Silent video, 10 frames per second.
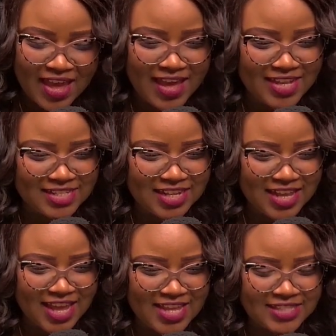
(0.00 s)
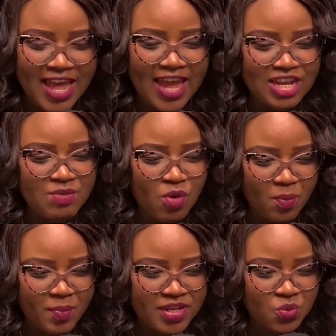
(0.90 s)
And is there any
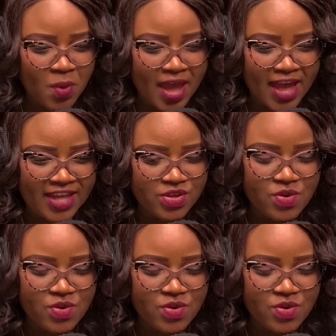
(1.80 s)
moment where you